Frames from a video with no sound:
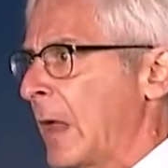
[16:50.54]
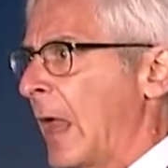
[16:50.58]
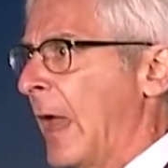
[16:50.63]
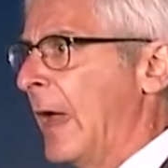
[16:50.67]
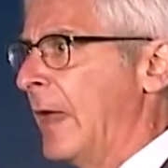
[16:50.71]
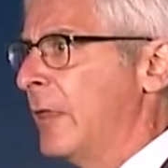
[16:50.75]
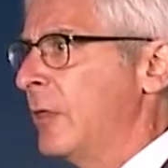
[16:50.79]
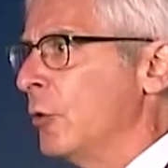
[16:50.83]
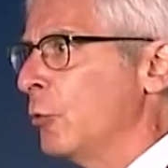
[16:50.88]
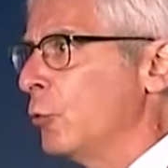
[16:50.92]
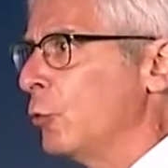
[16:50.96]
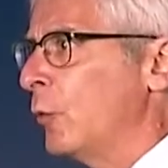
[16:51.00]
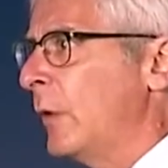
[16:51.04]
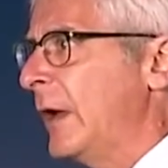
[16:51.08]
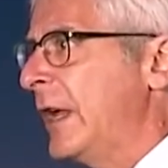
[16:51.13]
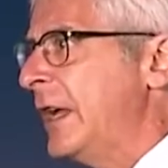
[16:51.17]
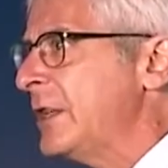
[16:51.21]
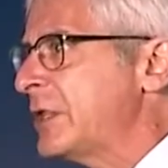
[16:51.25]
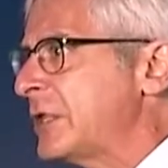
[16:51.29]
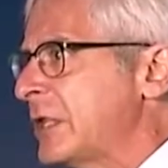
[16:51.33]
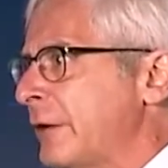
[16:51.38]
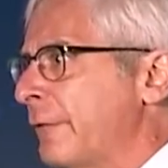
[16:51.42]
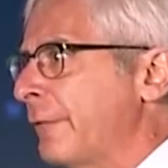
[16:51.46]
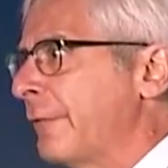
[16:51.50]
And the
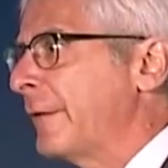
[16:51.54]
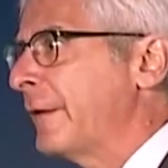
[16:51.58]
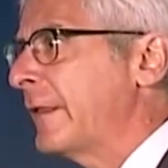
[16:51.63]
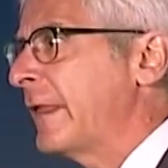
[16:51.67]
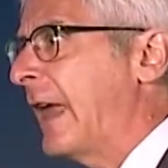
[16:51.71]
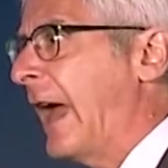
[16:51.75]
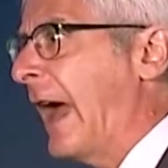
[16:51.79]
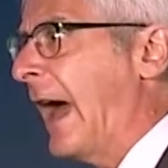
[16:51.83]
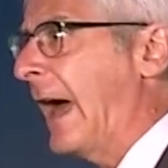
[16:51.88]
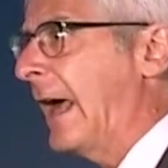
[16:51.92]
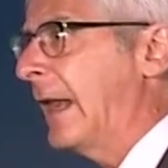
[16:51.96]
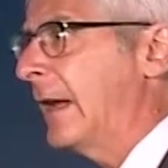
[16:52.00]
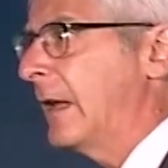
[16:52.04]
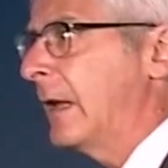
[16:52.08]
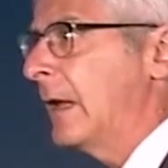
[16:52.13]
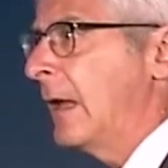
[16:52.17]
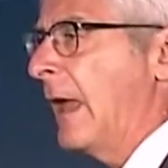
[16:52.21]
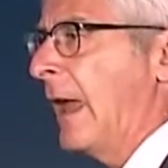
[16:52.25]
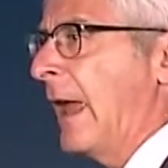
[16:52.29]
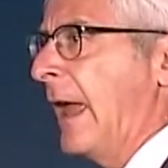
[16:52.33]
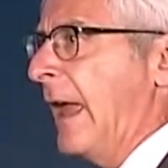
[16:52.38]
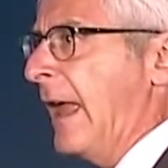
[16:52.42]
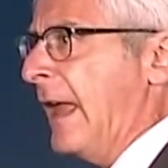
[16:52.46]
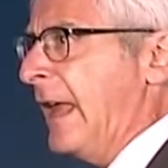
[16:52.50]
reason for
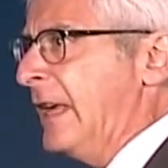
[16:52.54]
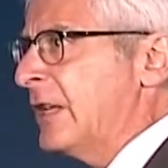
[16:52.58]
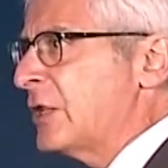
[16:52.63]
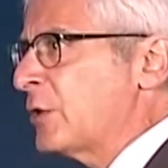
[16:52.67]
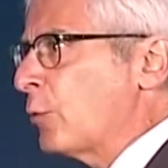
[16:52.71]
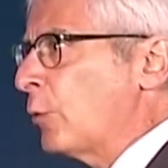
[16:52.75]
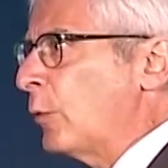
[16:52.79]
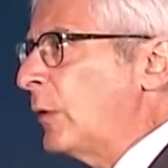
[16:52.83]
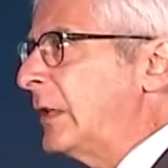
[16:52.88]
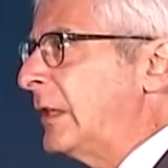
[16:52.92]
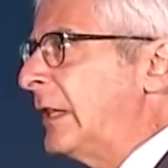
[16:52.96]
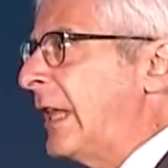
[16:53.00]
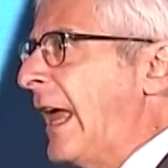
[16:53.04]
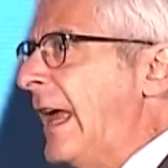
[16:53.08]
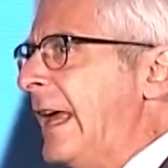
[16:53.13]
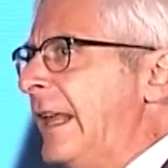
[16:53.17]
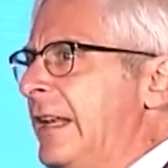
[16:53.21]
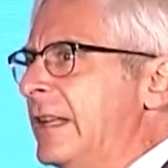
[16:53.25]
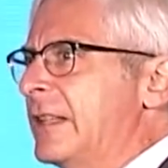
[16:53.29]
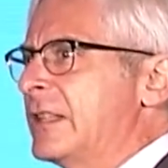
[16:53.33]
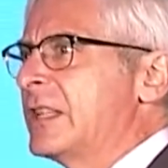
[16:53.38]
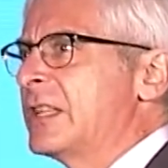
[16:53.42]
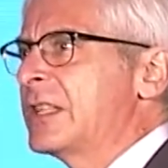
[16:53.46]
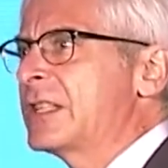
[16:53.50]
that is
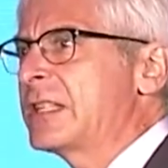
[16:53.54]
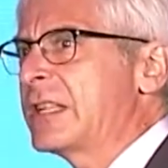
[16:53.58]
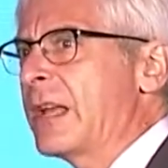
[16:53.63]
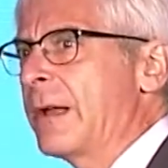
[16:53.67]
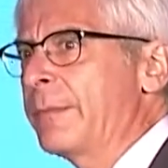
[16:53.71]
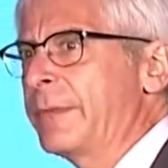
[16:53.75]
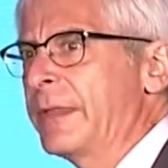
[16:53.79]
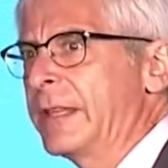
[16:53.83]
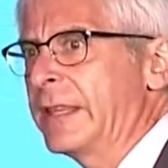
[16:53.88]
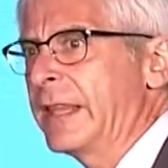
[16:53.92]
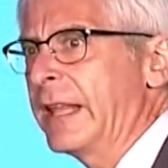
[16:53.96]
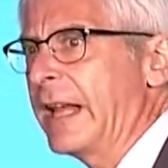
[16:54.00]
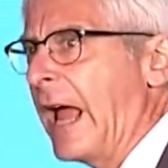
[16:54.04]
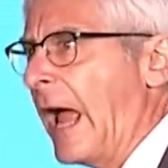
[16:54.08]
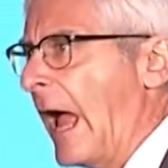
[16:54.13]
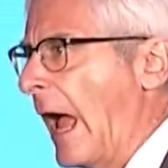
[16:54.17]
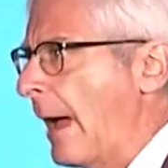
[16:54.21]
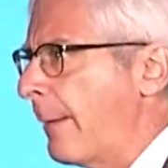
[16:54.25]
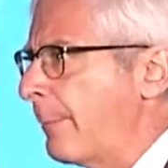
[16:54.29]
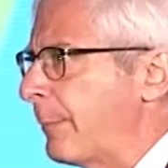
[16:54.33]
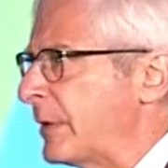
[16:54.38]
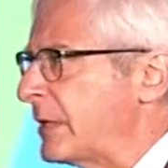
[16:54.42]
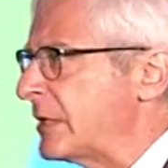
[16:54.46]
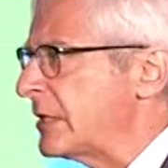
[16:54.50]
related to something that
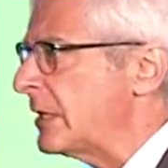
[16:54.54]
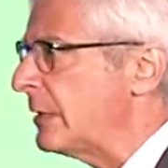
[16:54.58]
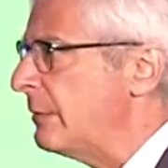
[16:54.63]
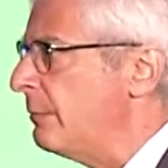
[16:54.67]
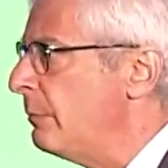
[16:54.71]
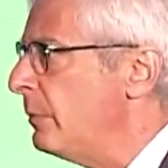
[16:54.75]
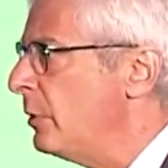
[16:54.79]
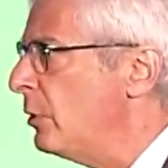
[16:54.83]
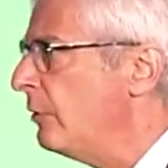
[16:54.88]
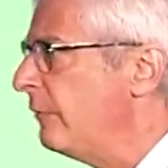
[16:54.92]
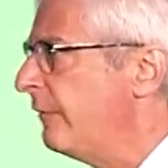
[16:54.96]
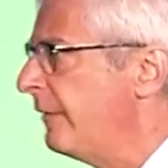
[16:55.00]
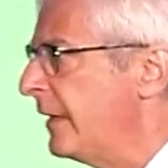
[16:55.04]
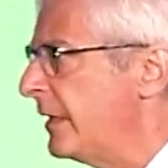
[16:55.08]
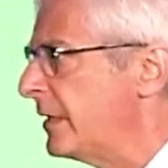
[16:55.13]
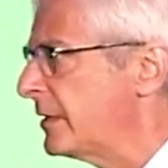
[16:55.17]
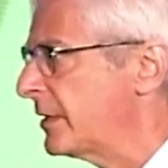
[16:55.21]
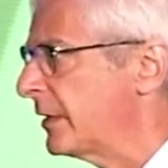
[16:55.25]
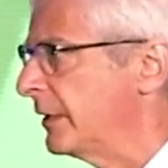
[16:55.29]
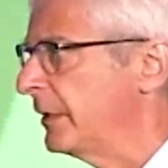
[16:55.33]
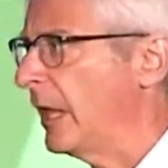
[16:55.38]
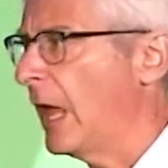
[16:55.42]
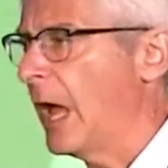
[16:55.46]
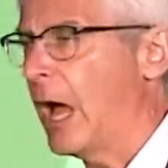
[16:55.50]
happens in movies
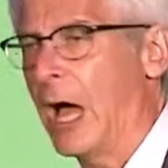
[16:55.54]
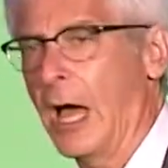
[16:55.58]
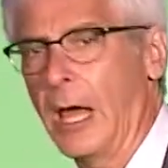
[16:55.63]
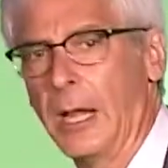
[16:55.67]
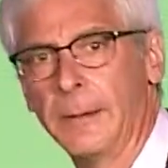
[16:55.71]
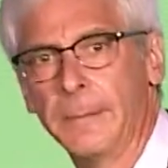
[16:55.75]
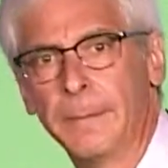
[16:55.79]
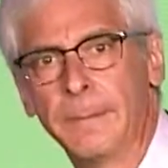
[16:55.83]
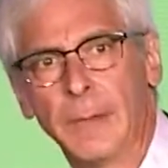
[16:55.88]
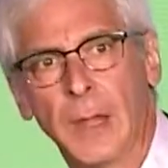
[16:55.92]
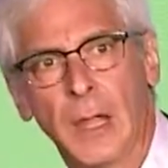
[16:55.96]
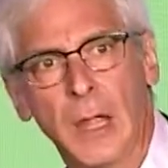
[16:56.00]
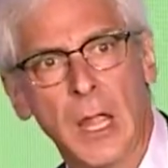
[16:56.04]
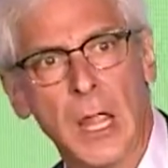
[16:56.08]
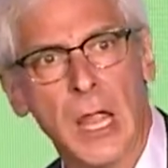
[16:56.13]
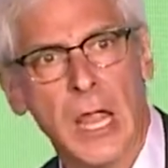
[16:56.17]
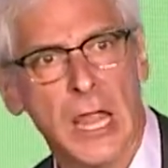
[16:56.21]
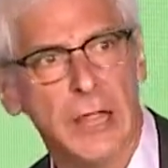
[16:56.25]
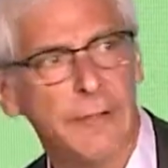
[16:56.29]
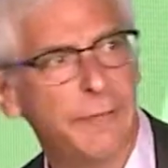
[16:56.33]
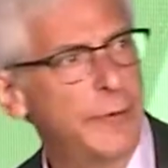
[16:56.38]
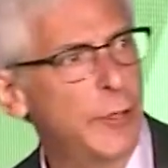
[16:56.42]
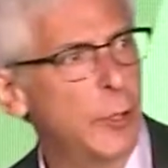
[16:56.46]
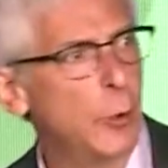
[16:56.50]
a lot.
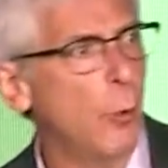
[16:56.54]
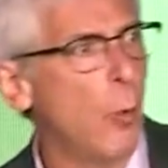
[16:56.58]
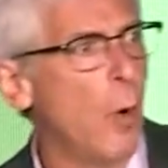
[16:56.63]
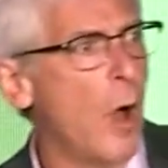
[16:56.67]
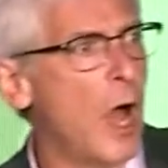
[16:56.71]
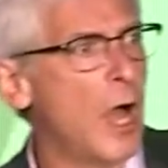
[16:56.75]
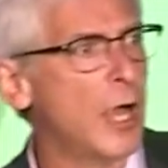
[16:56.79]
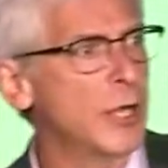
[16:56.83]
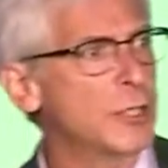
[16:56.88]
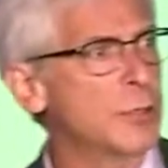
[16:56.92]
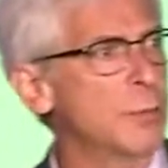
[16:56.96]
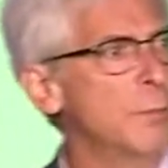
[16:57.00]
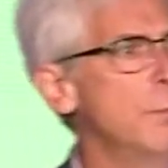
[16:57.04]
If you watch